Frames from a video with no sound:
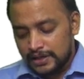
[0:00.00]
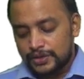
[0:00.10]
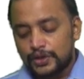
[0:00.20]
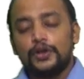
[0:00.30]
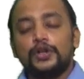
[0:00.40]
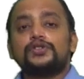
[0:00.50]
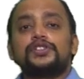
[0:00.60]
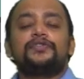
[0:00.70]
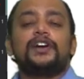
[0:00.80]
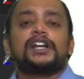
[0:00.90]
So used
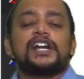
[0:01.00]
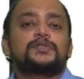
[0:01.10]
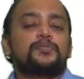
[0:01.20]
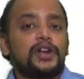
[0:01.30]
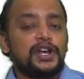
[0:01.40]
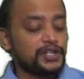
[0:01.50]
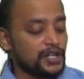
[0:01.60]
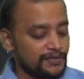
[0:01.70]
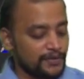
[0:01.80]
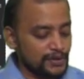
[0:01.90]
for transportation
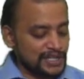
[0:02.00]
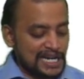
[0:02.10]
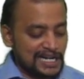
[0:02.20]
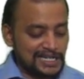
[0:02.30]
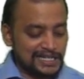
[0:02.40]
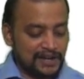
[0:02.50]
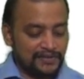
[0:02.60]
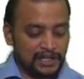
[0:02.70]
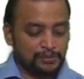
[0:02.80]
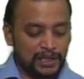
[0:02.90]
of goods, ITC
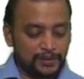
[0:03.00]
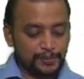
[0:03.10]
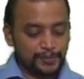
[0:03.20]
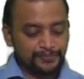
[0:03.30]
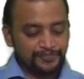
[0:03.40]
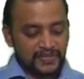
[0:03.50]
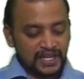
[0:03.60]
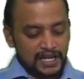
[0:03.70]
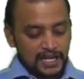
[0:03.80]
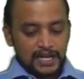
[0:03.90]
available.
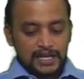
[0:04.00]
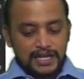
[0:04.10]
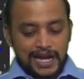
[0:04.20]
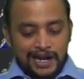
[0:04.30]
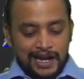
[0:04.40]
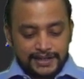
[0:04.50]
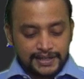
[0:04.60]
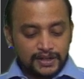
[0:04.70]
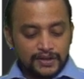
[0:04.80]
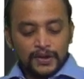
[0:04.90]
Then
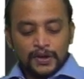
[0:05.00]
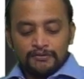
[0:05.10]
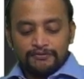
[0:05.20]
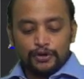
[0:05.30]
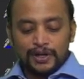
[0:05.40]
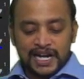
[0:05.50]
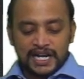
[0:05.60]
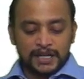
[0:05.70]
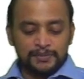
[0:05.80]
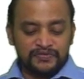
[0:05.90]
next, food
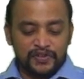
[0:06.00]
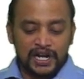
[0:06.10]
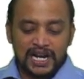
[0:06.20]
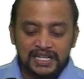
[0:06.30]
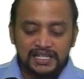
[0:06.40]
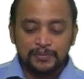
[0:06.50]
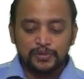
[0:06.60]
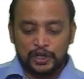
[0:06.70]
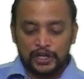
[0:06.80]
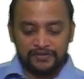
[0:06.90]
items for
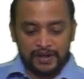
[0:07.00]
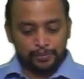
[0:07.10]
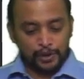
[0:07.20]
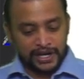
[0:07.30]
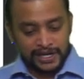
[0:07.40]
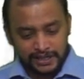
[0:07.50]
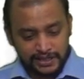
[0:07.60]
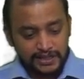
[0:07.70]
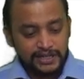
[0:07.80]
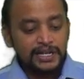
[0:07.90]
consumption of
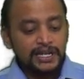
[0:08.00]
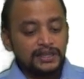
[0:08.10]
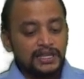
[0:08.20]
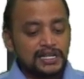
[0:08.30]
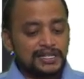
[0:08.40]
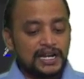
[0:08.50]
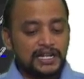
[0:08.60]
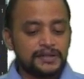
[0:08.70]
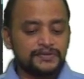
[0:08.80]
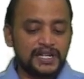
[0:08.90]
employees. These
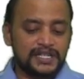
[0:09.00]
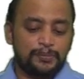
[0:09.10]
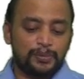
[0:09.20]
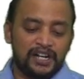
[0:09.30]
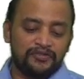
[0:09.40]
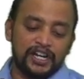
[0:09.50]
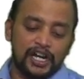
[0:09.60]
items were supplied free